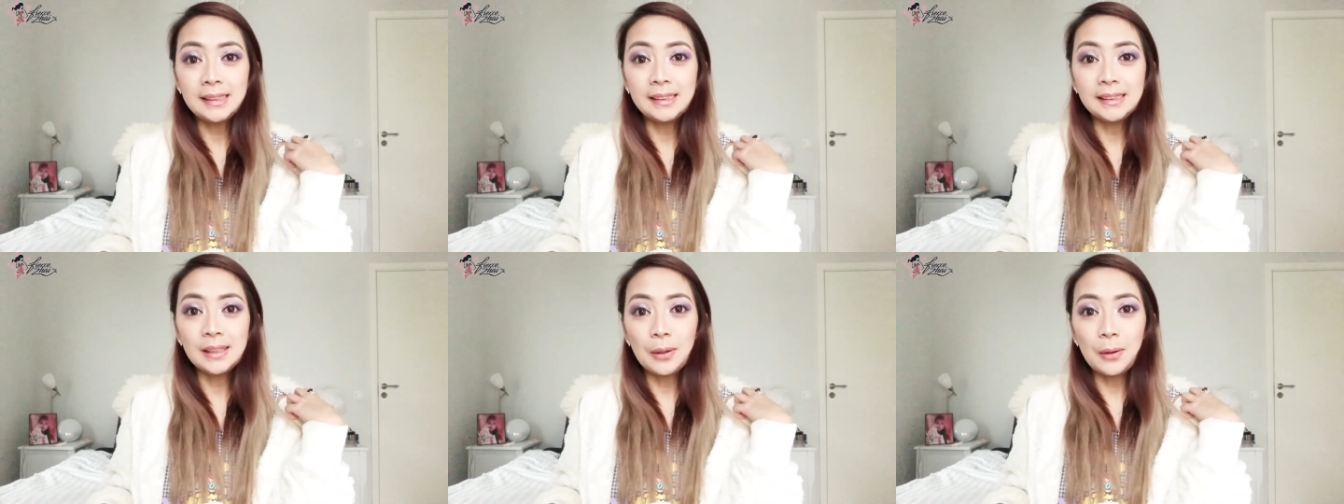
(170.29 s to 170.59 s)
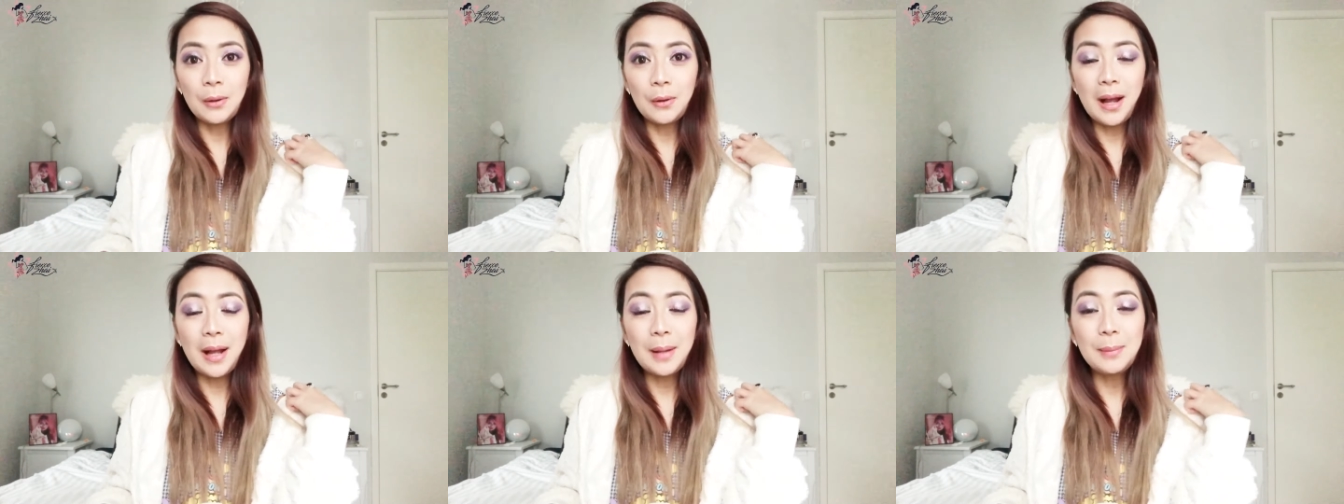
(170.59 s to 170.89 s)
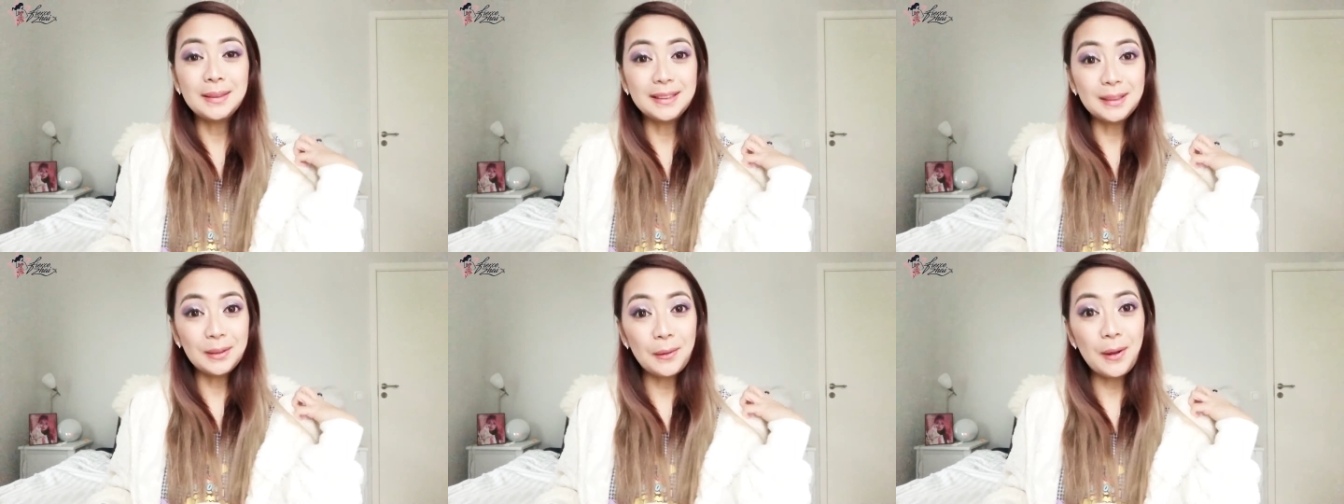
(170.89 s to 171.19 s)
So
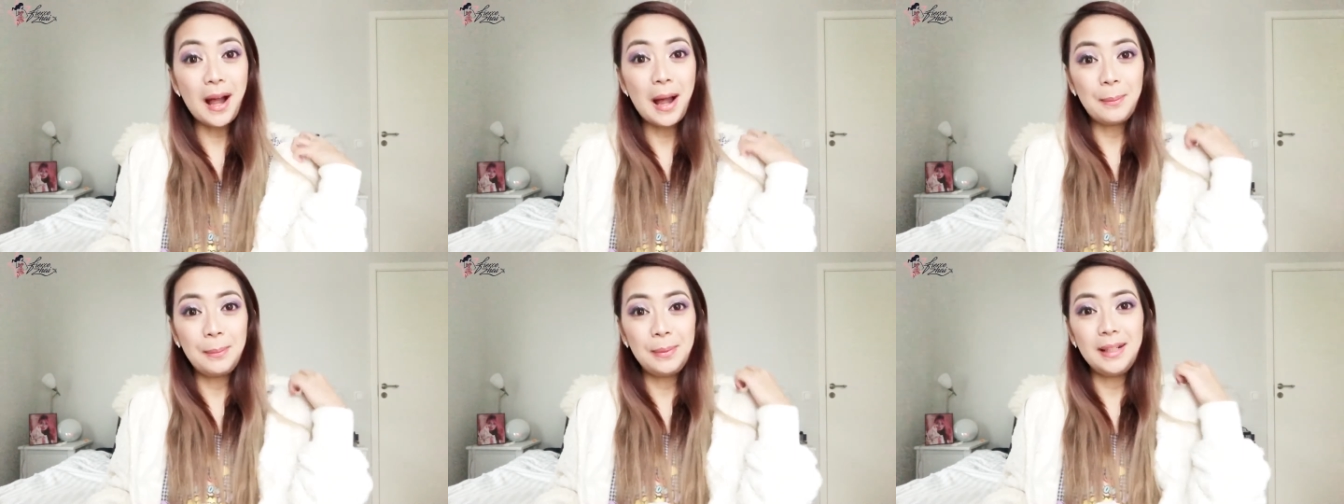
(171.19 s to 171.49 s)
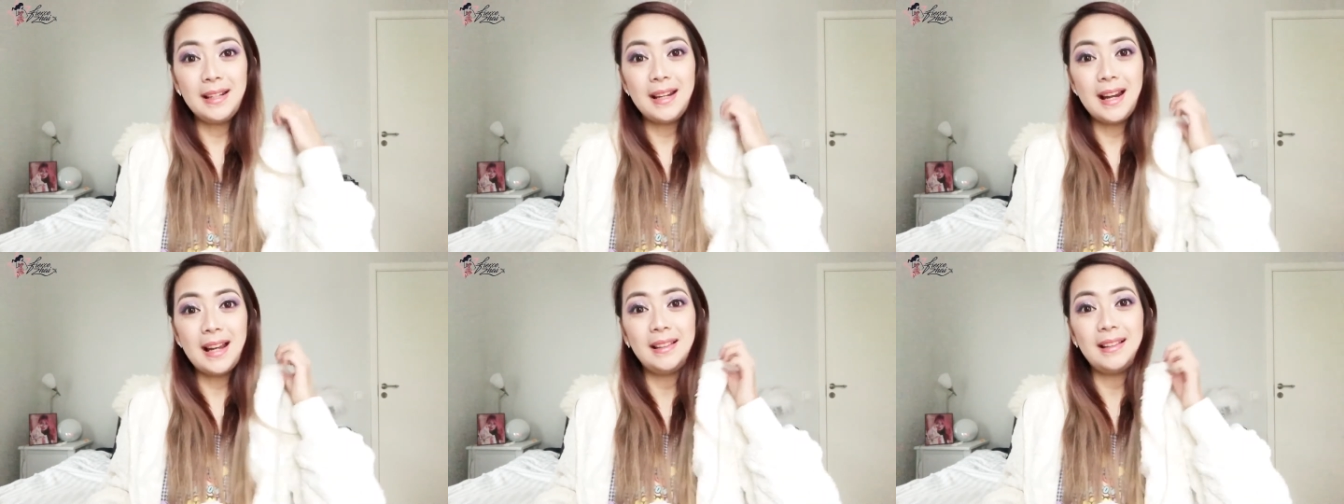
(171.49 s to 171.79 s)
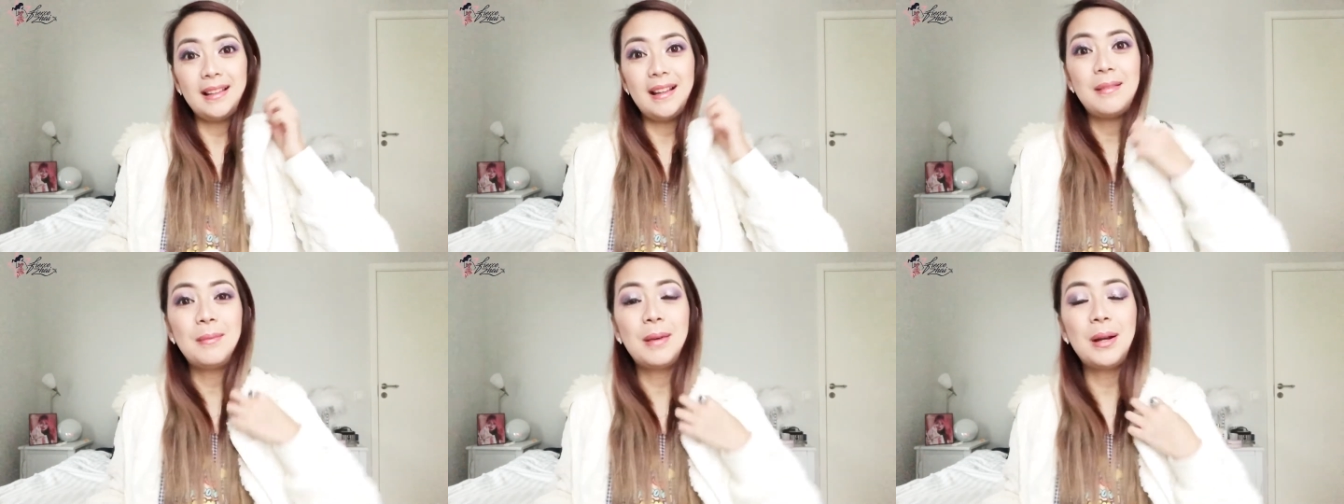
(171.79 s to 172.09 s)
I'm so happy that
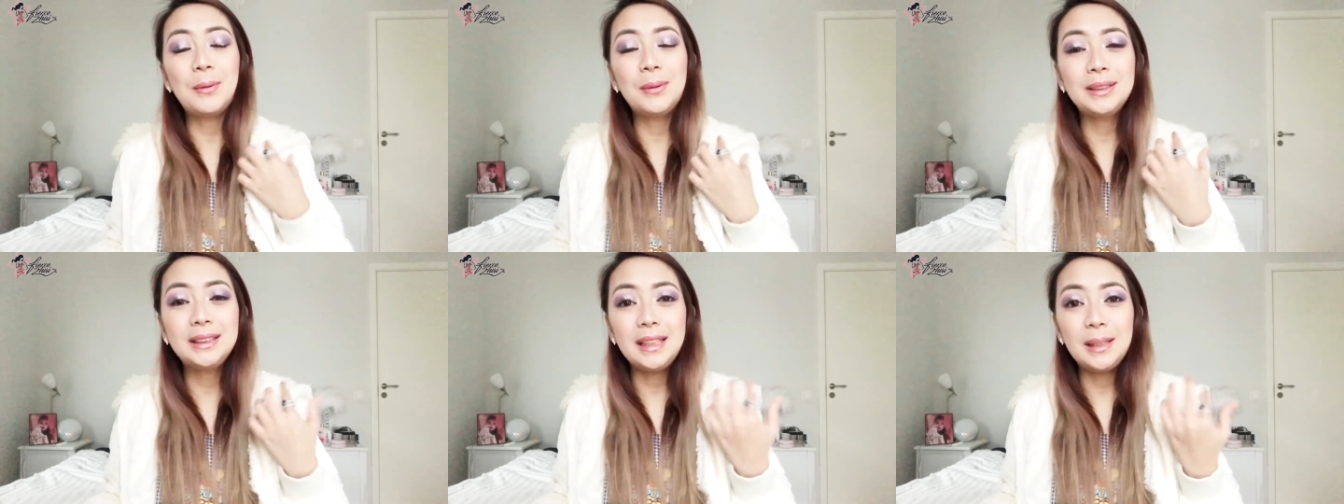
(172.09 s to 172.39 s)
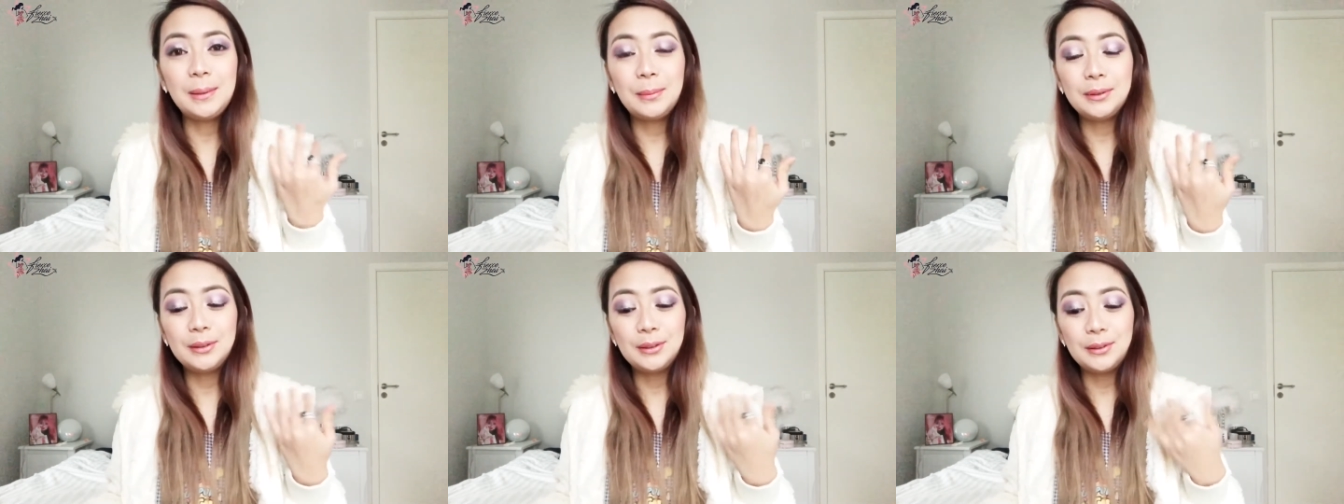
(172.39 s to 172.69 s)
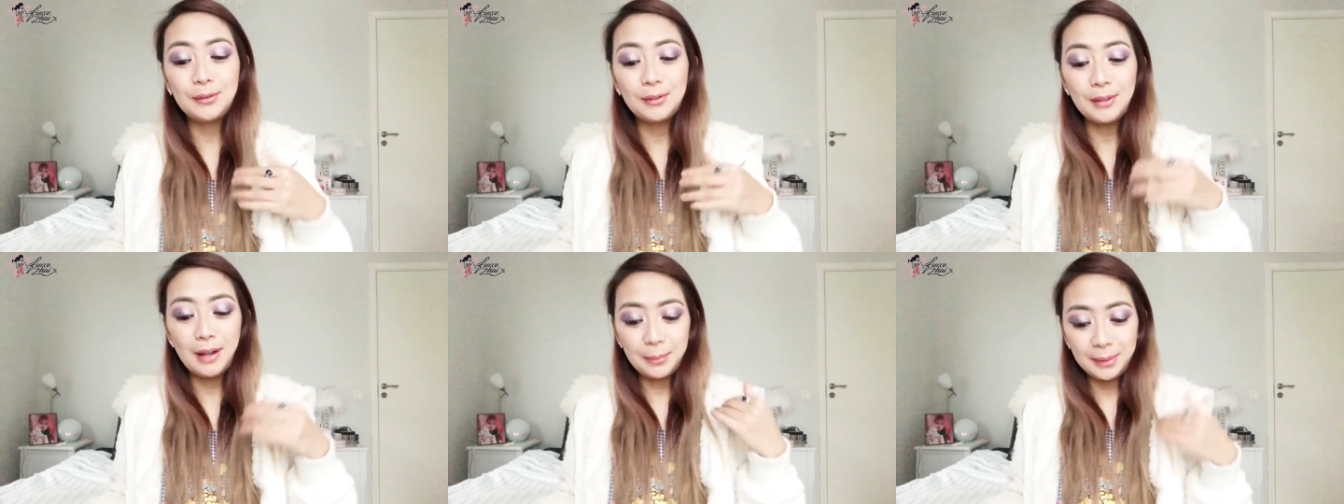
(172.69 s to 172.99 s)
um, I was able to
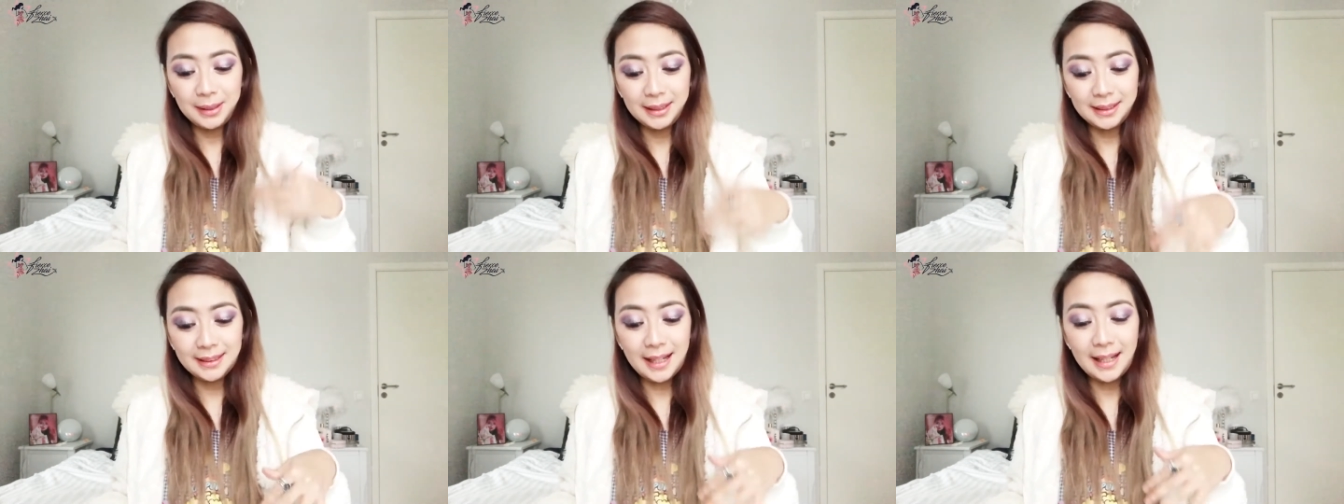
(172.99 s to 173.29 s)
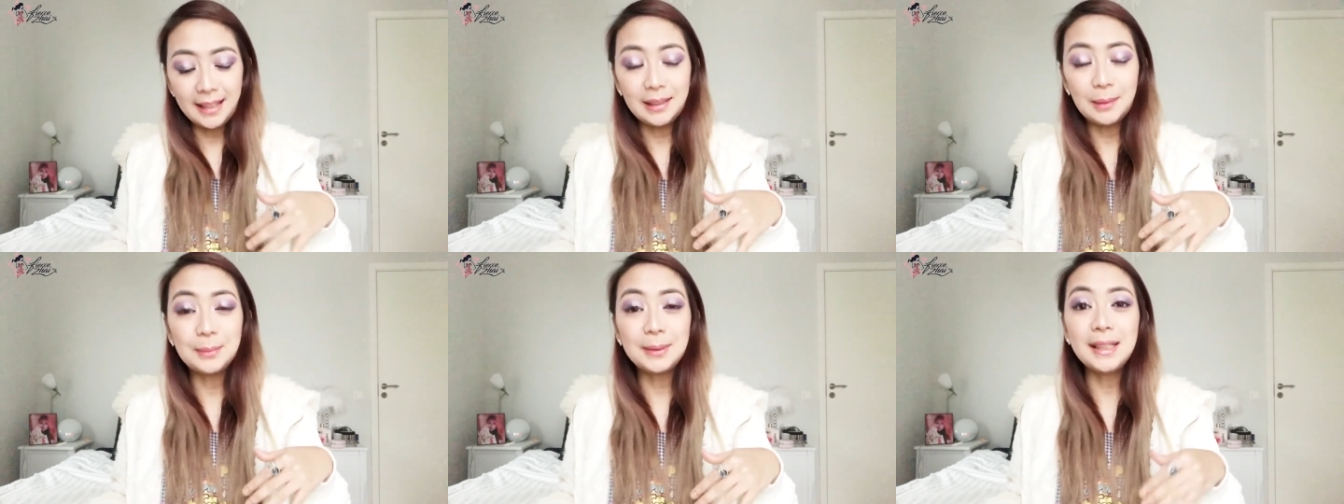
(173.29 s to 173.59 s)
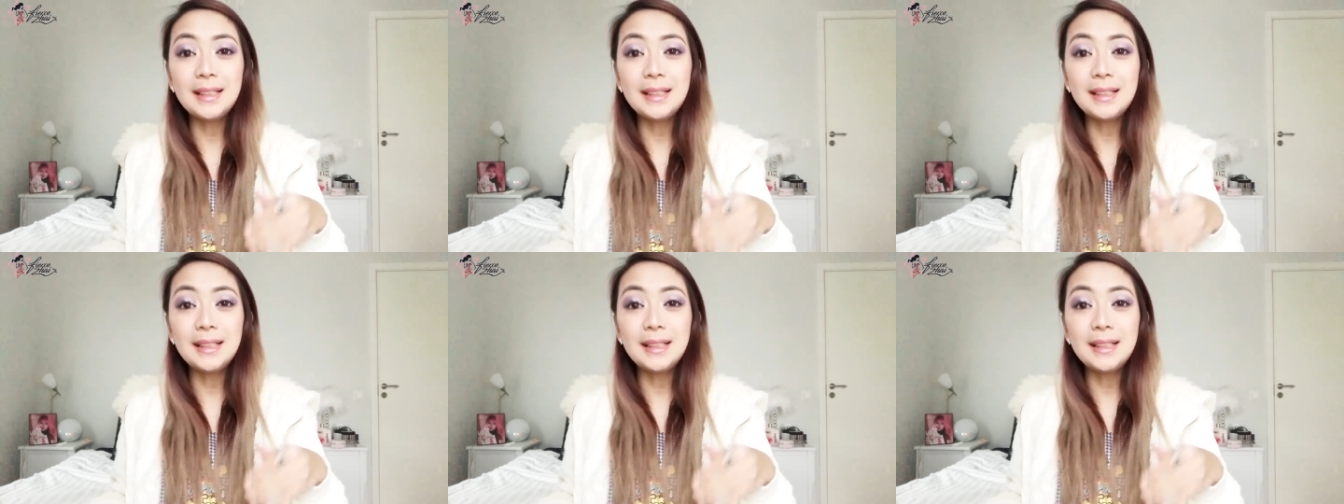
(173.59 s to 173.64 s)
grab these items.